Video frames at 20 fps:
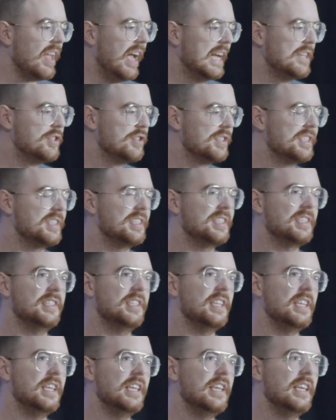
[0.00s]
I just
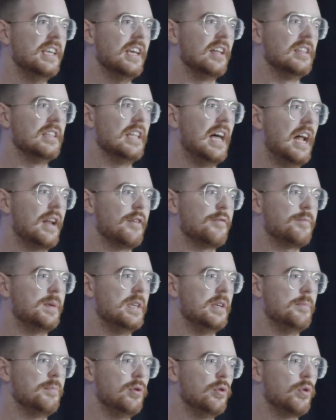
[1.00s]
see a lot of
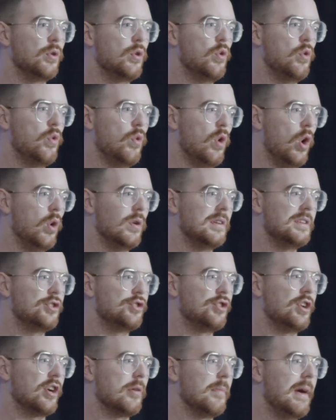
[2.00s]
people quote
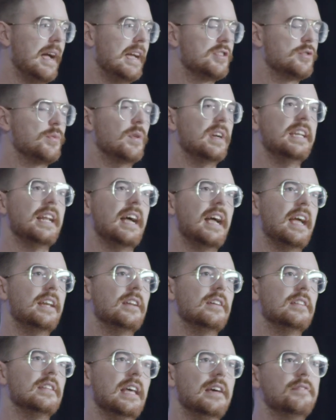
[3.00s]
Jeremiah
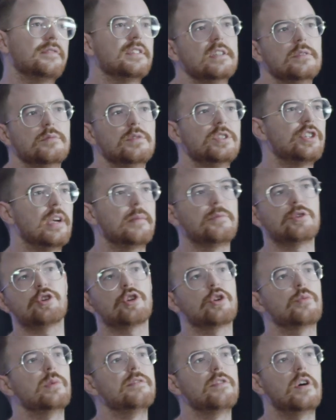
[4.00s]
29:11, which I'm
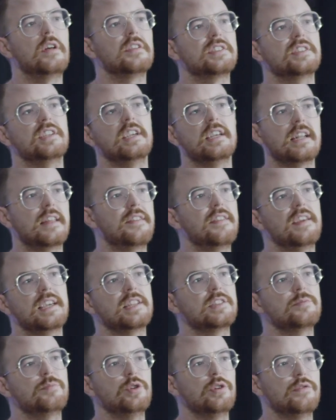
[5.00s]
sure we've all seen. I think
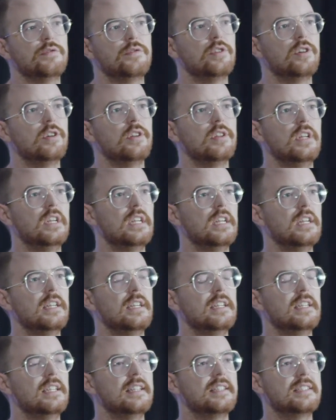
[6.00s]
it's beautiful.
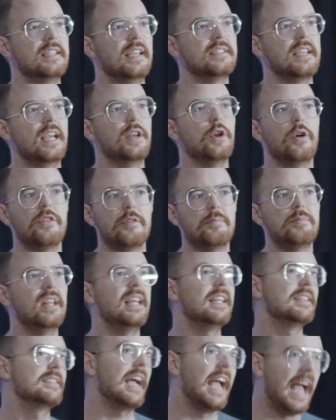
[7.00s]
It says, "I know the
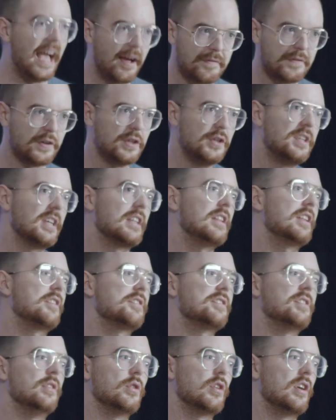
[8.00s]
plans I have for you,
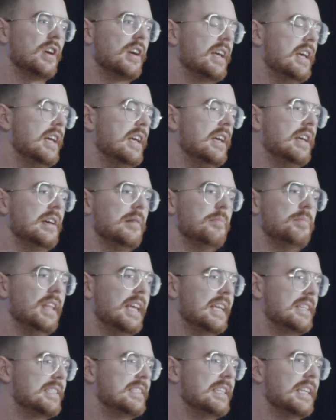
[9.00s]
declares the Lord.
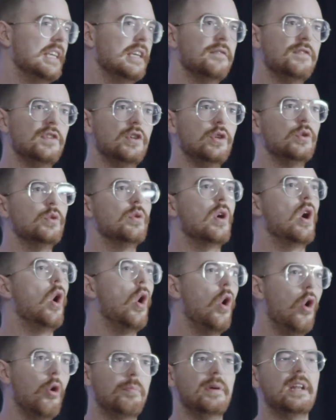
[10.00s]
Plans to give you a
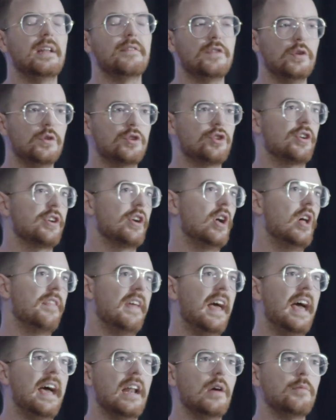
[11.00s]
hope and a future and all
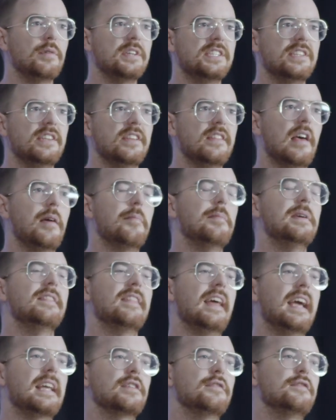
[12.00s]
that." And we see them in
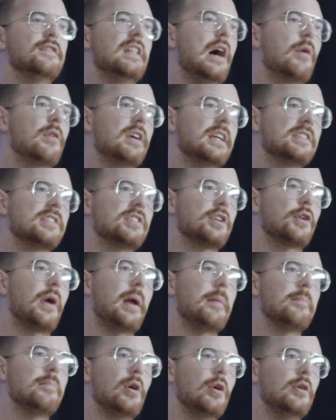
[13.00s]
like the flower
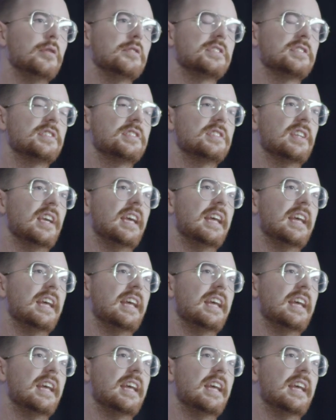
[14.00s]
Instagram posts.